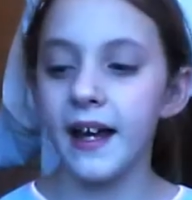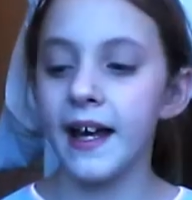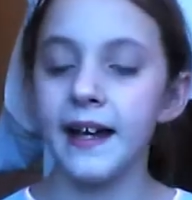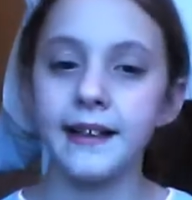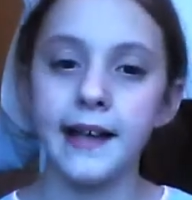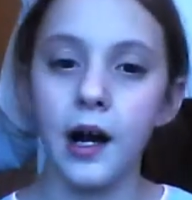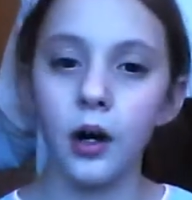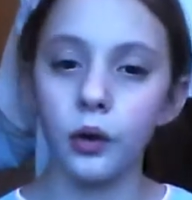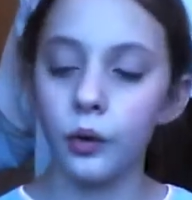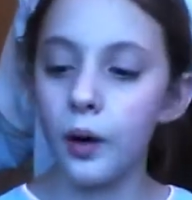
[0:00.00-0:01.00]
Okay,
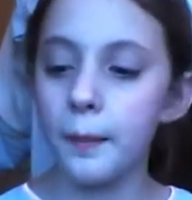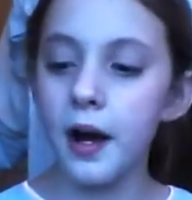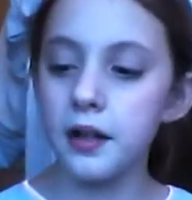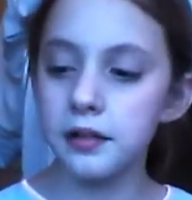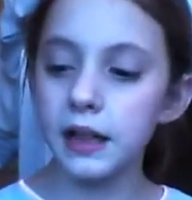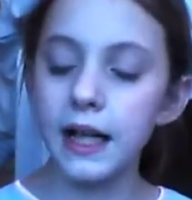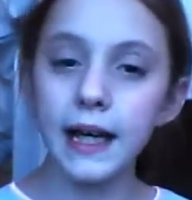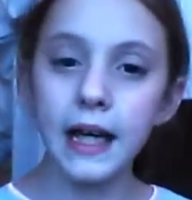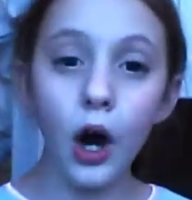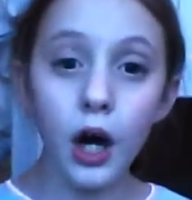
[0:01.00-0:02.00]
now
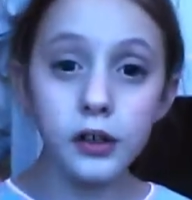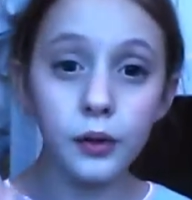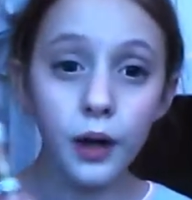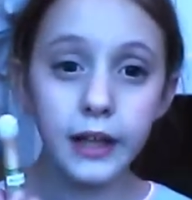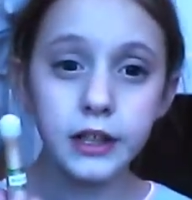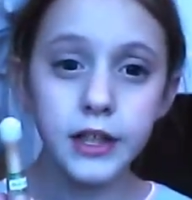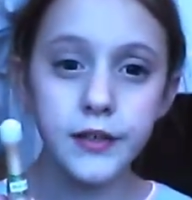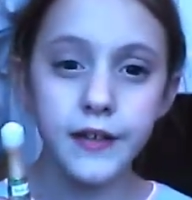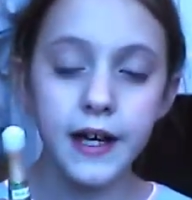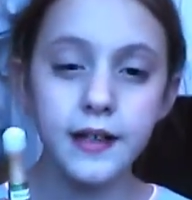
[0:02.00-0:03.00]
personally I don't like to
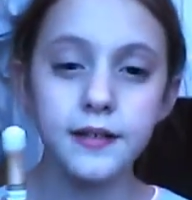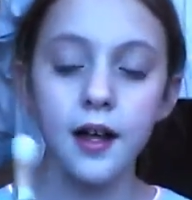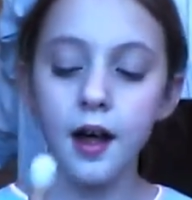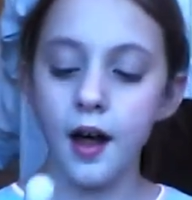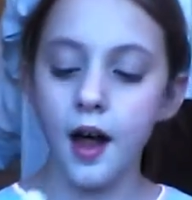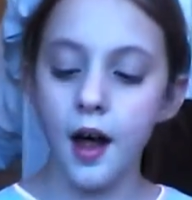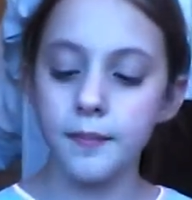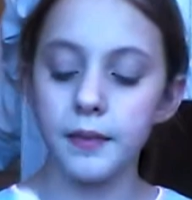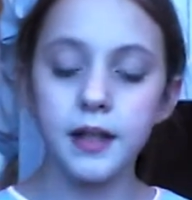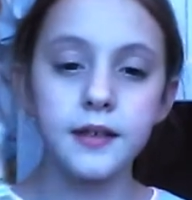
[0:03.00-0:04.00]
use this
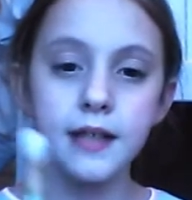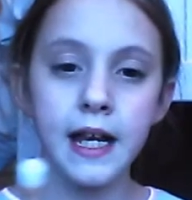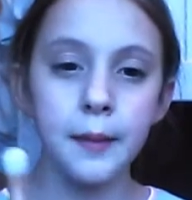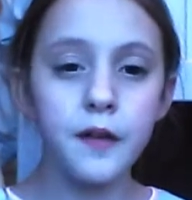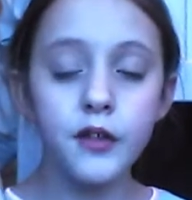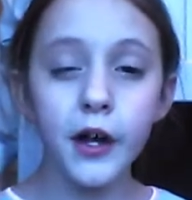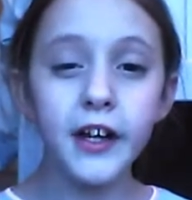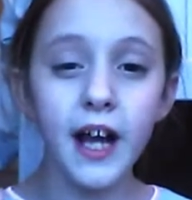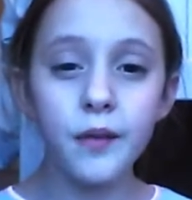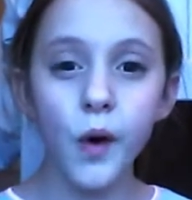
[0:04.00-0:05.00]
concealer, but if you
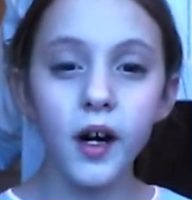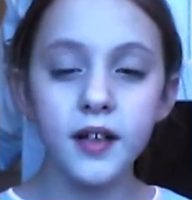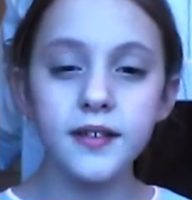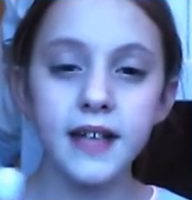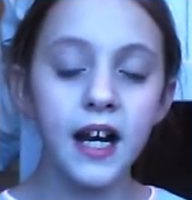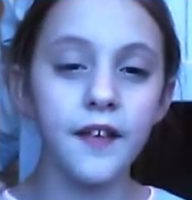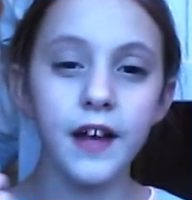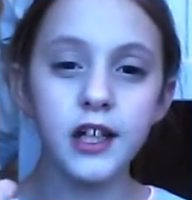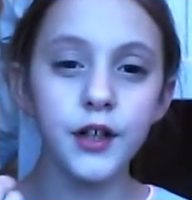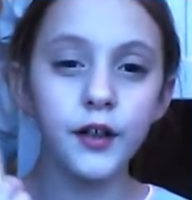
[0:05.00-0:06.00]
only have one concealer
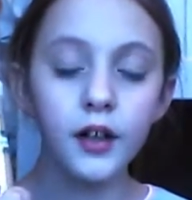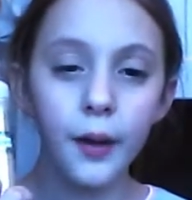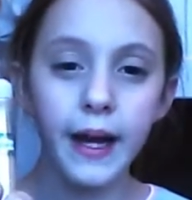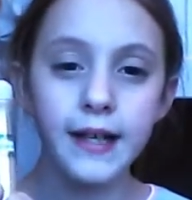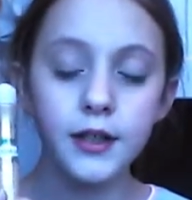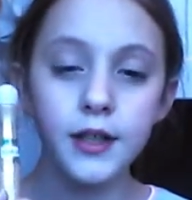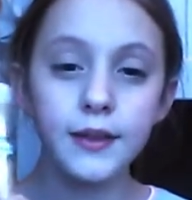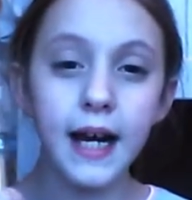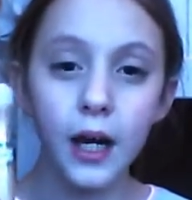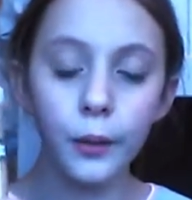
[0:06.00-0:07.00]
then you can go ahead and
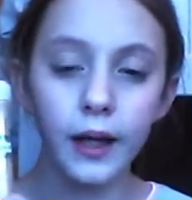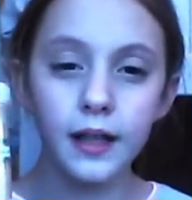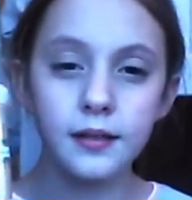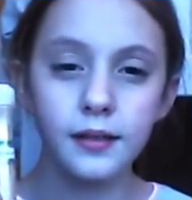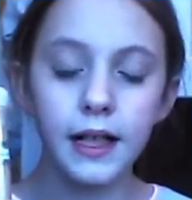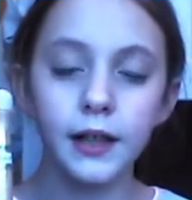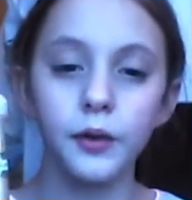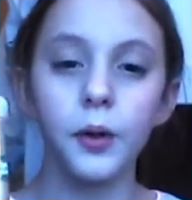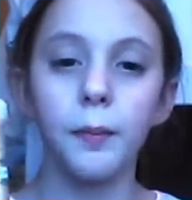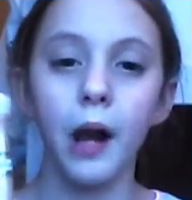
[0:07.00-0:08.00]
use a liquid
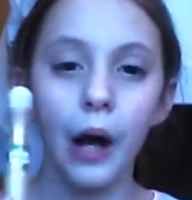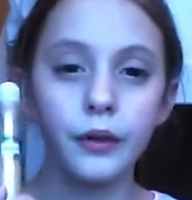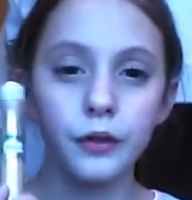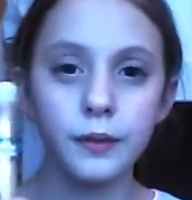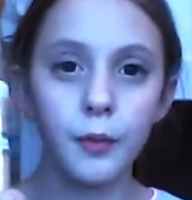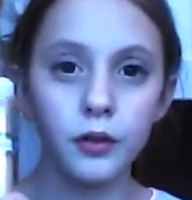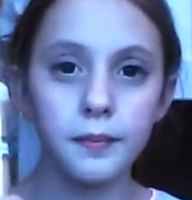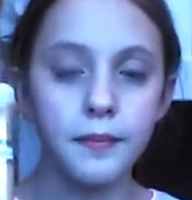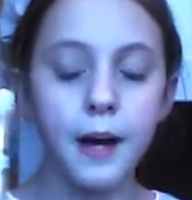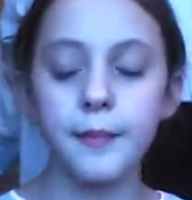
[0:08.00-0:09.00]
concealer to apply it on your
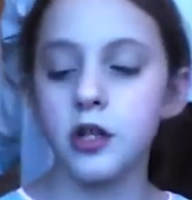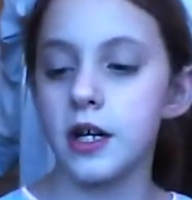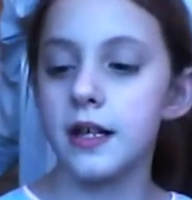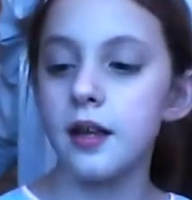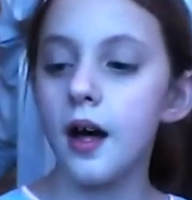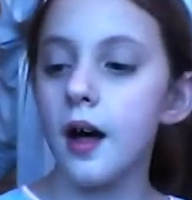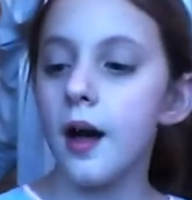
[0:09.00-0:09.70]
spots and blemishes.